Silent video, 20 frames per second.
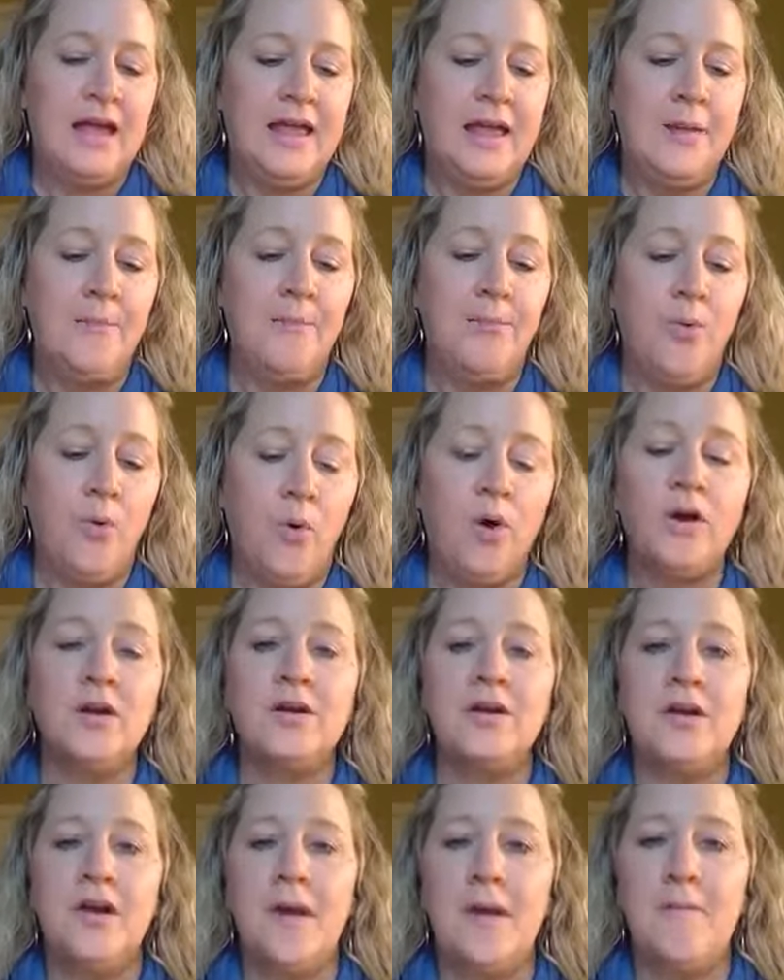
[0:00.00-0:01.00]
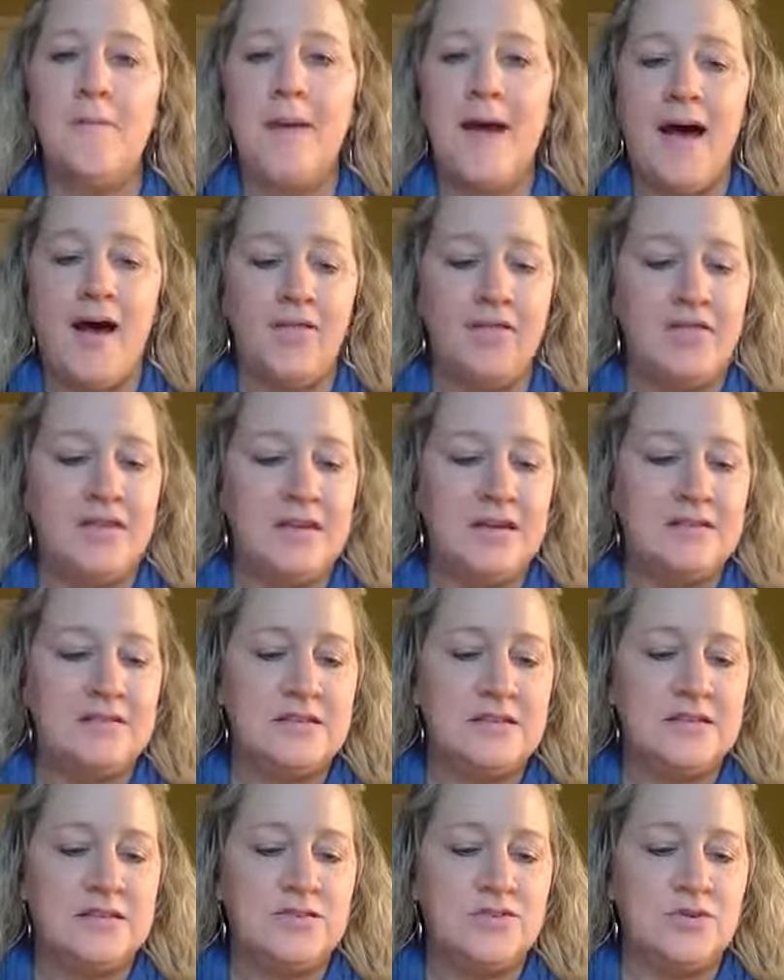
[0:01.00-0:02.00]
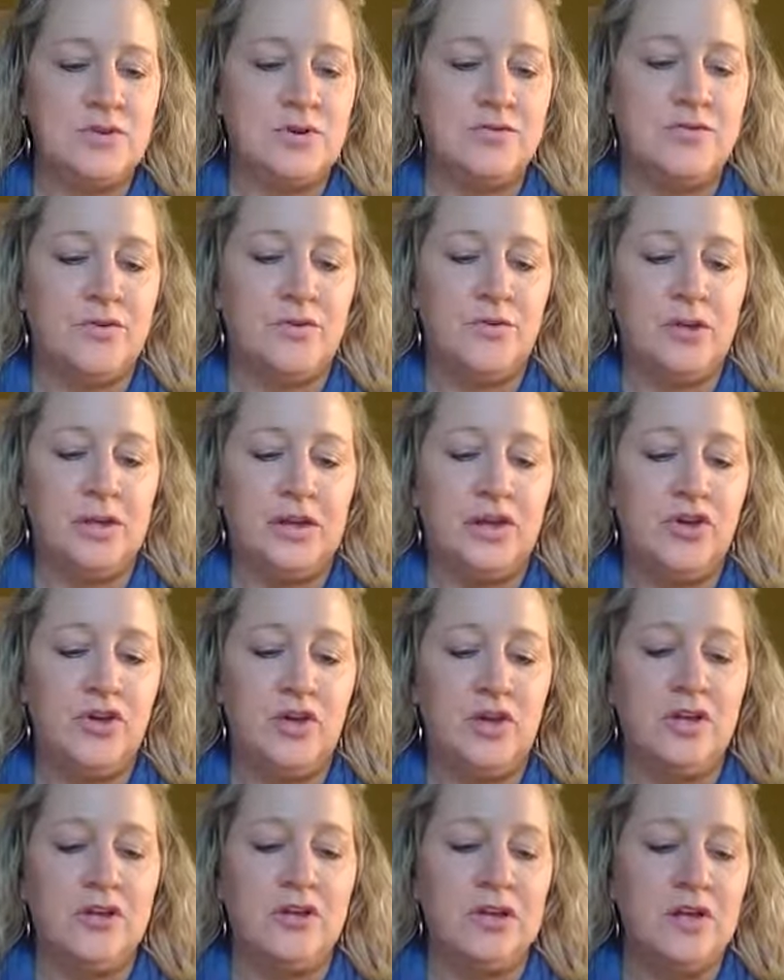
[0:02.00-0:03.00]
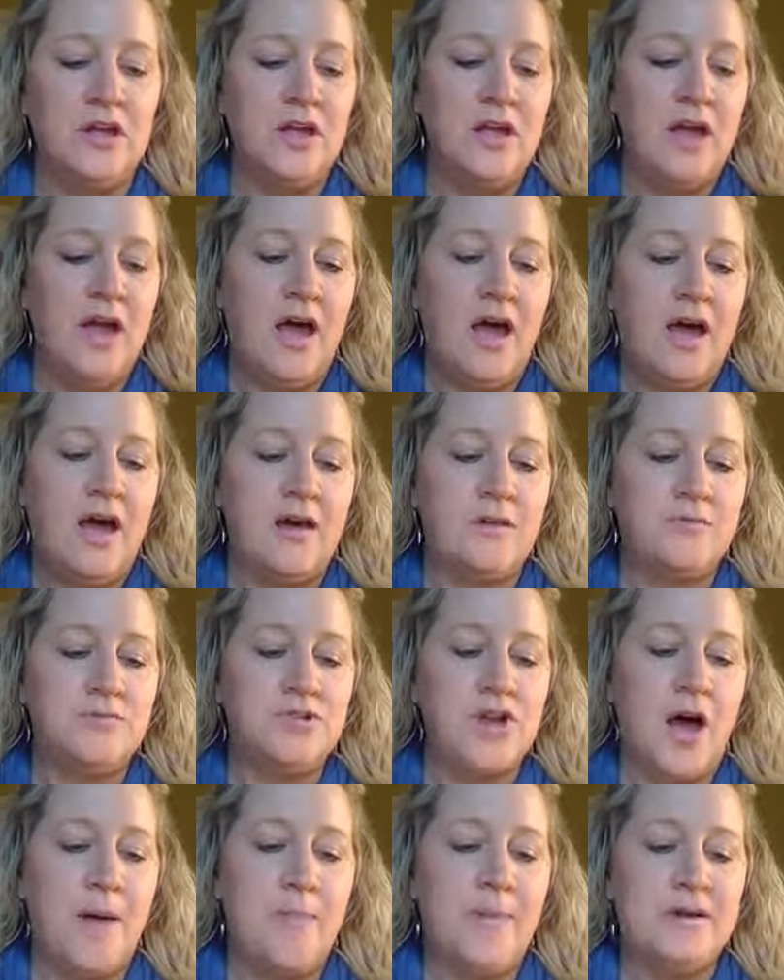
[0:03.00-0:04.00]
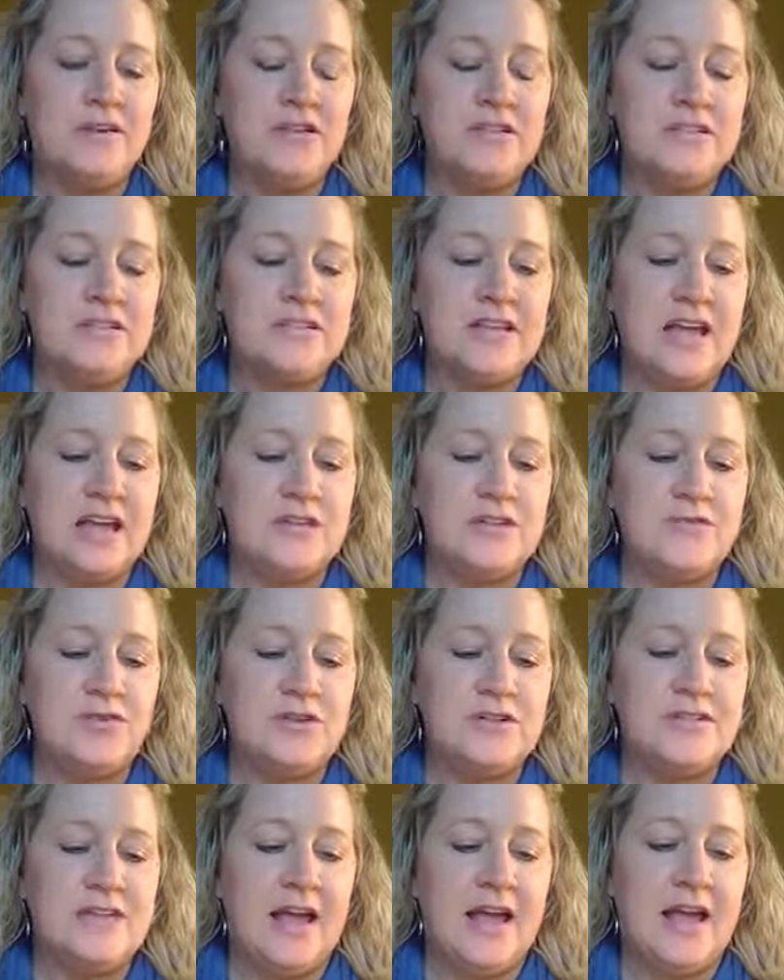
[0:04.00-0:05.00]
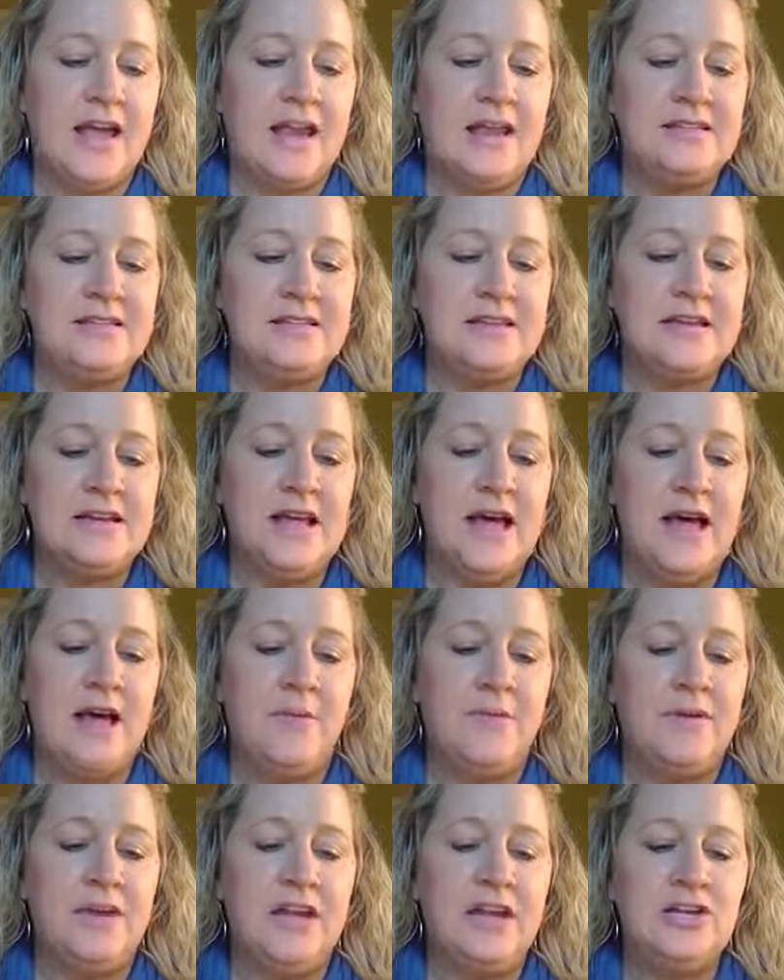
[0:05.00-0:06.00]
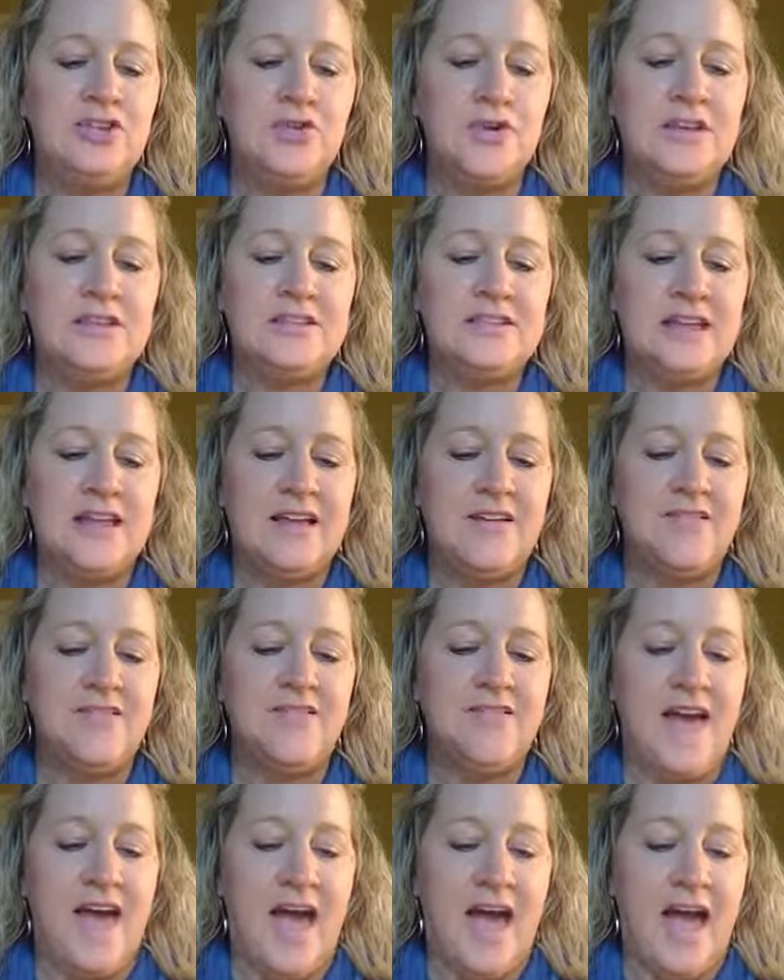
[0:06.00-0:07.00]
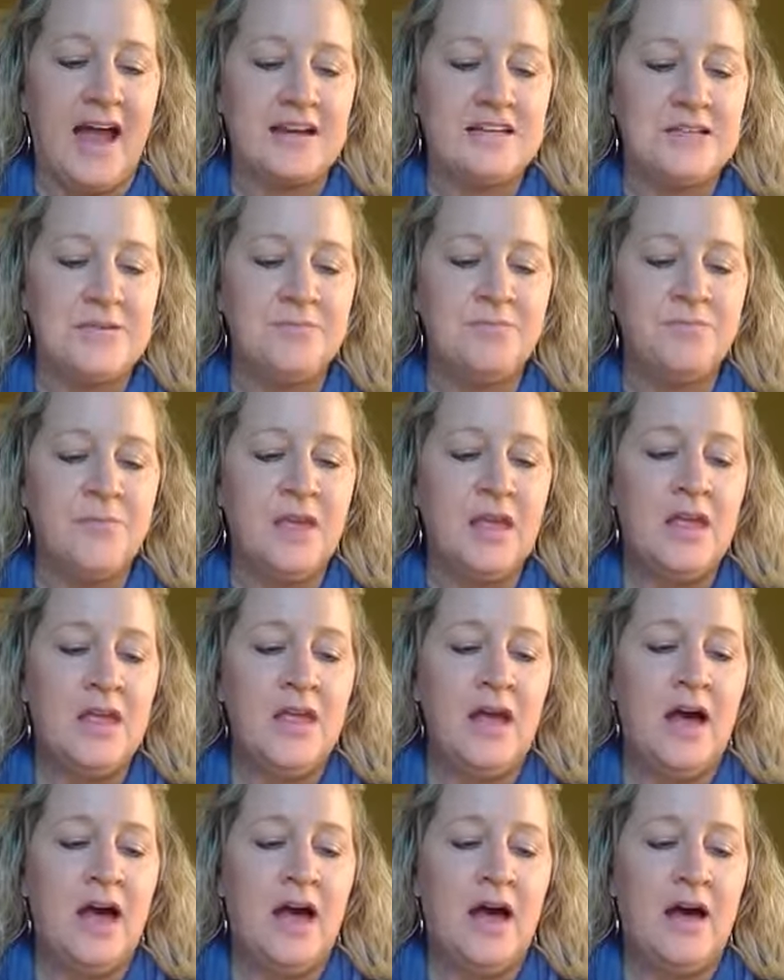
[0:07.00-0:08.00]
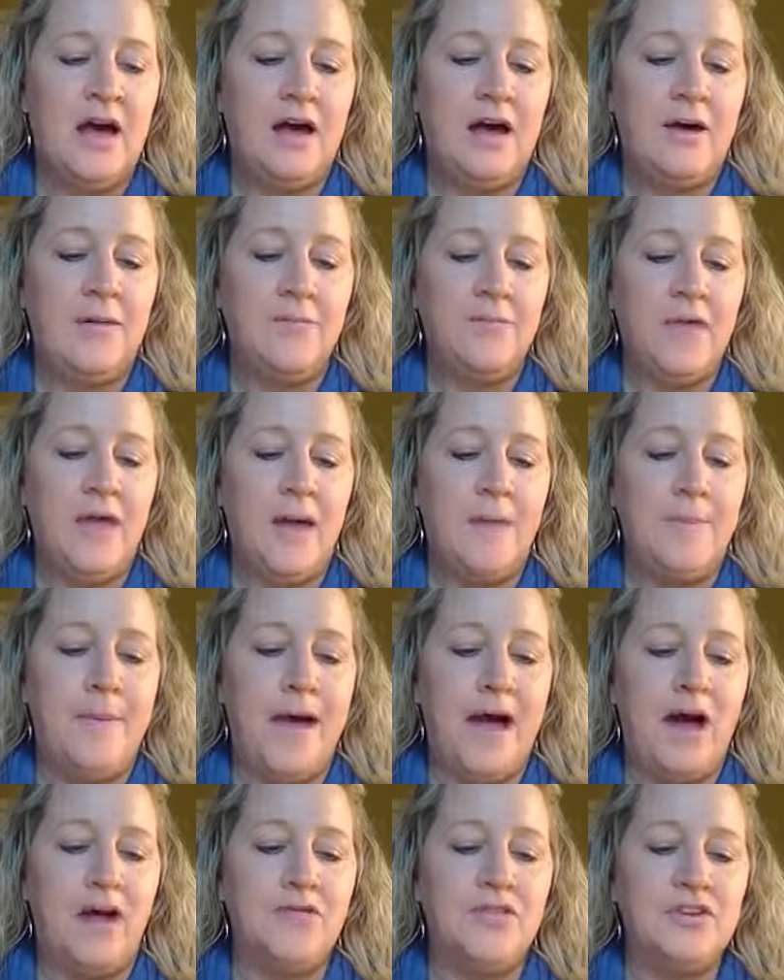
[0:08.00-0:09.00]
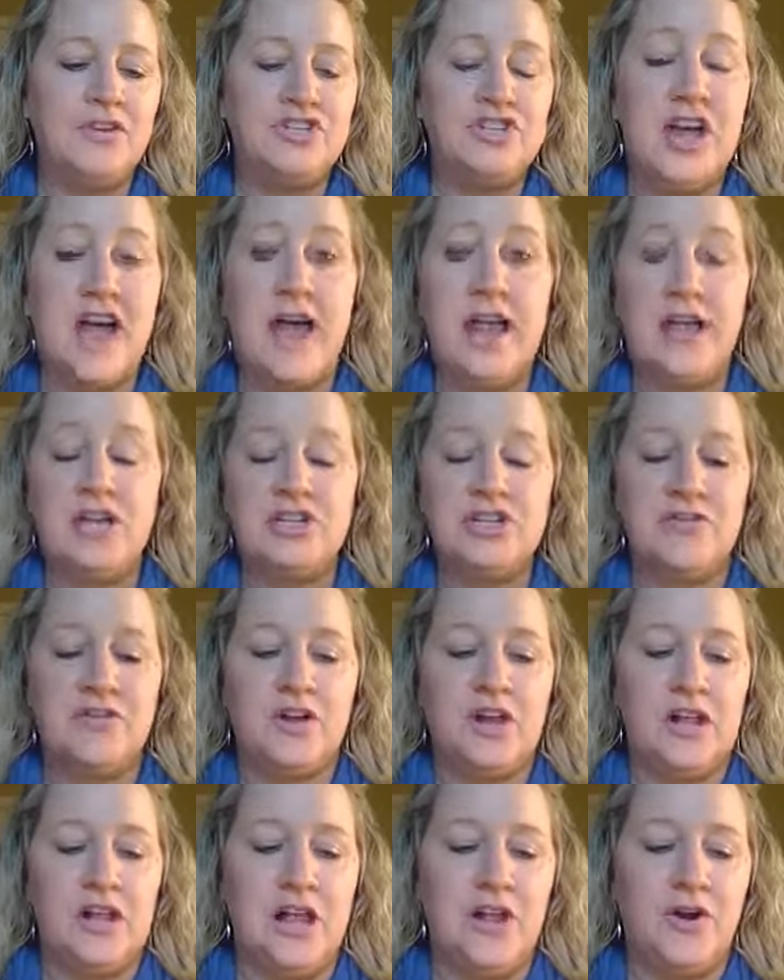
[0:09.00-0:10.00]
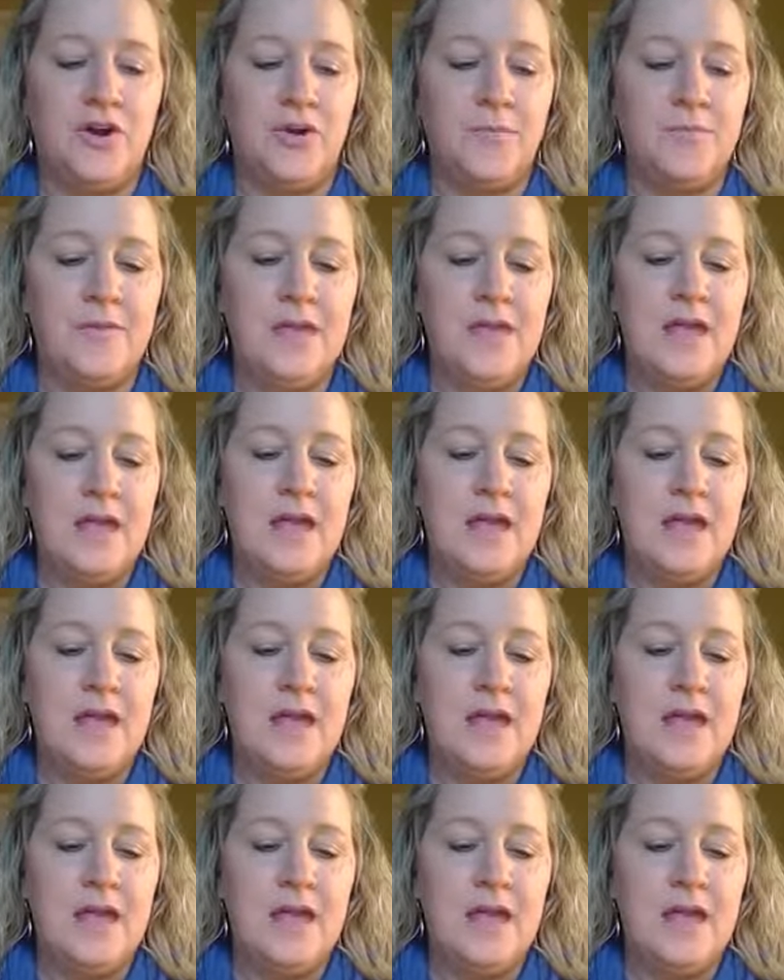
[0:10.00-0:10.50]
important about this and sort of a really good topic to discuss for a second. This is an interesting fact about the challenge of clutter.